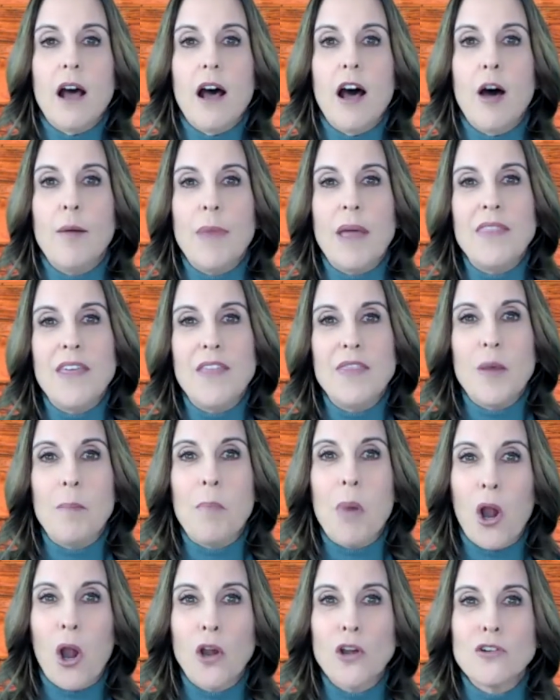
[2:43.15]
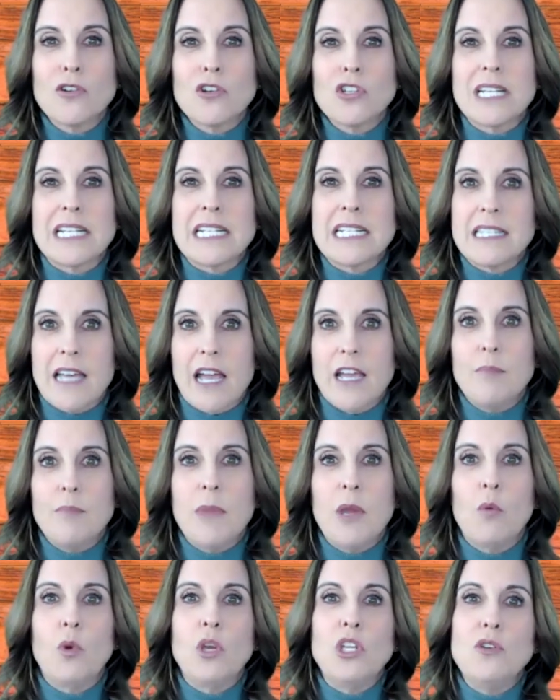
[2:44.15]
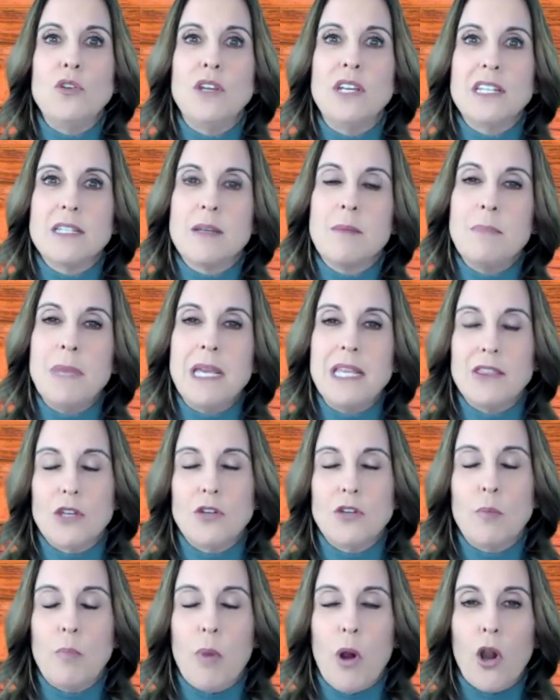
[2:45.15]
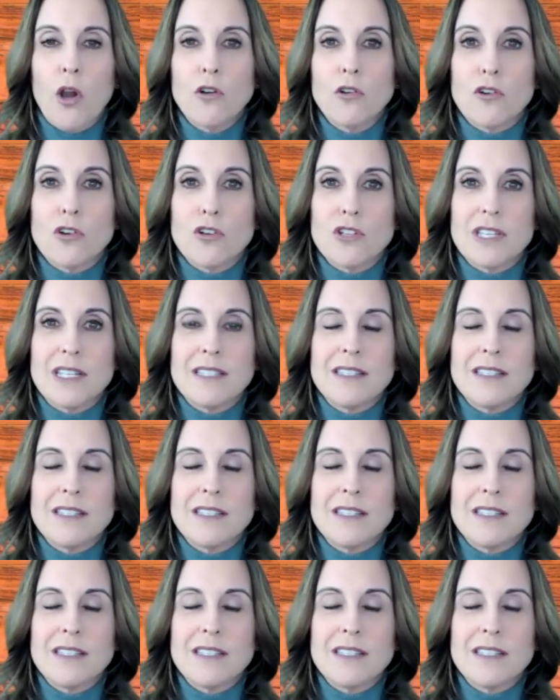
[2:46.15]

And then the partners' excitement when you get to meet the new partners.